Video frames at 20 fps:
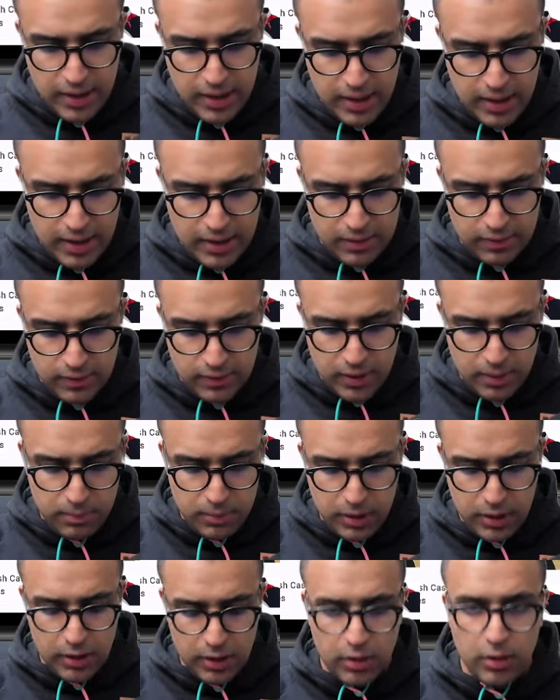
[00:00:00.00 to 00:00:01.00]
and
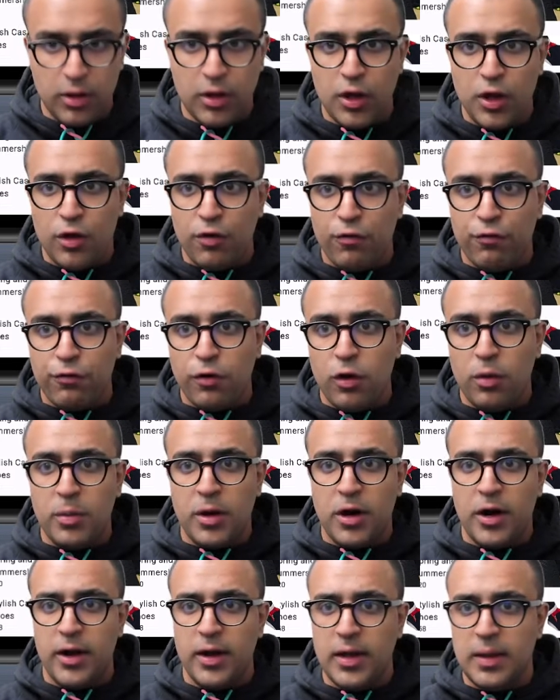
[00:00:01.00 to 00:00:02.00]
thumbnail
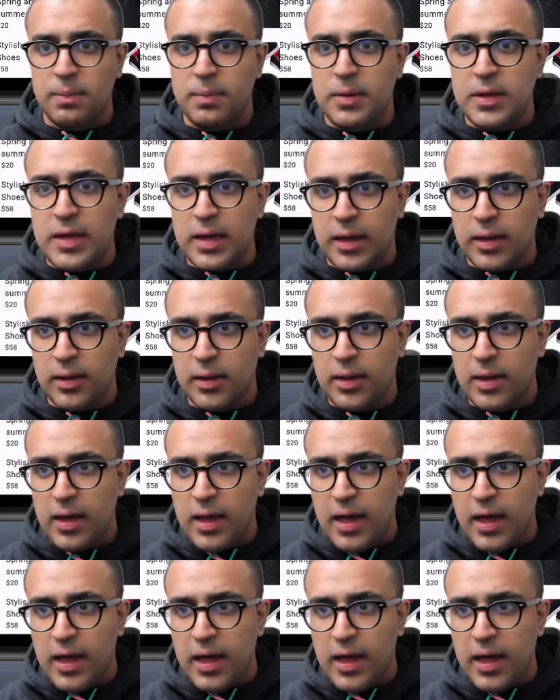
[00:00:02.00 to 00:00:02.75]
from our API.